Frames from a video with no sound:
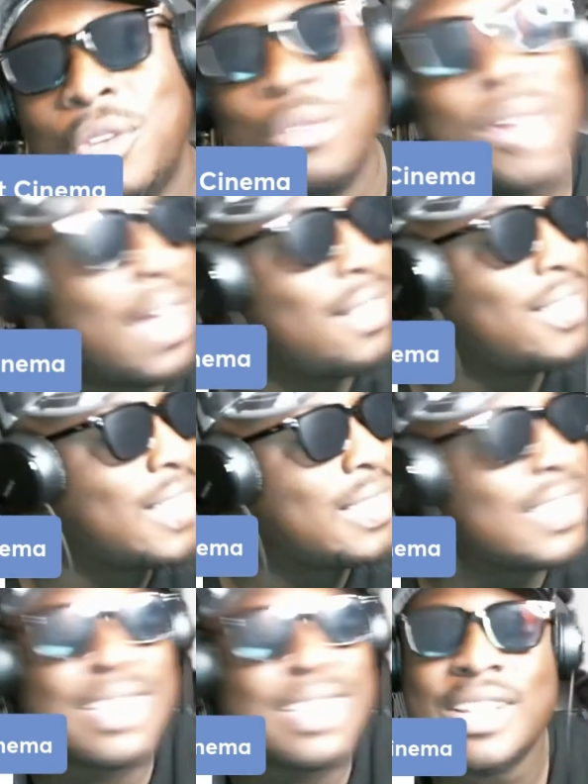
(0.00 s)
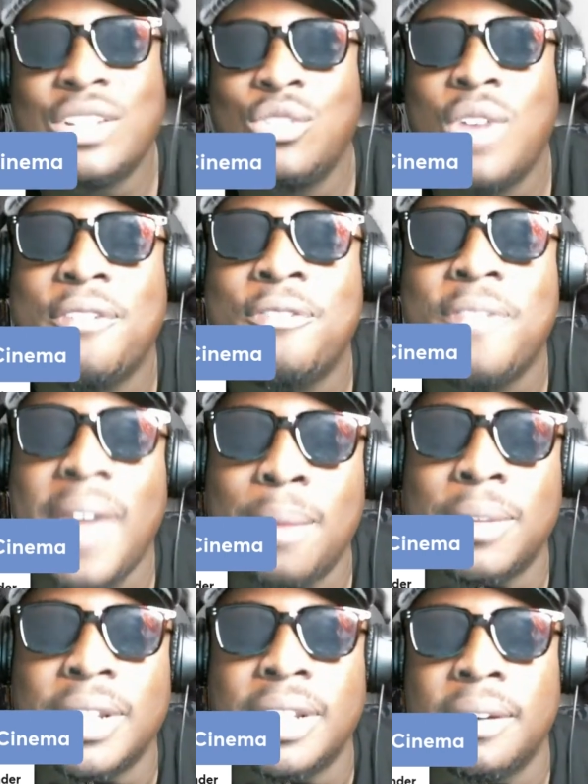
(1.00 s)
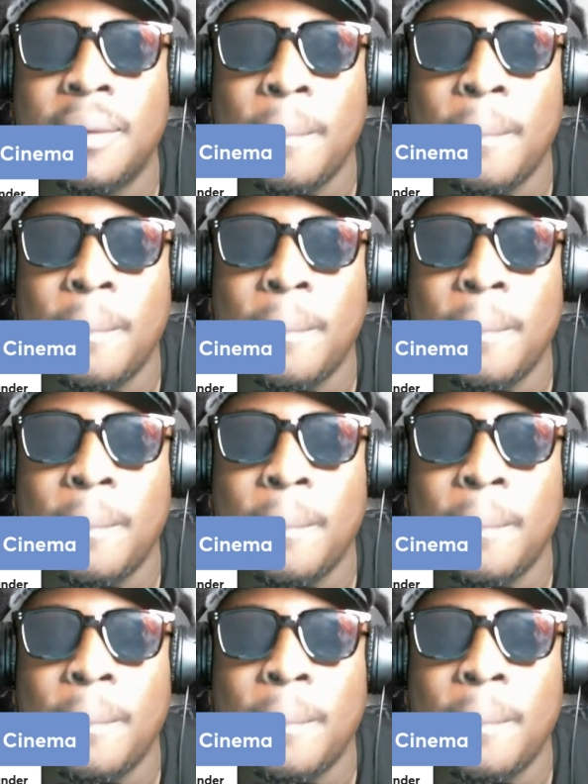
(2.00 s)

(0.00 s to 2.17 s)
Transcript: You got that. Th th you have family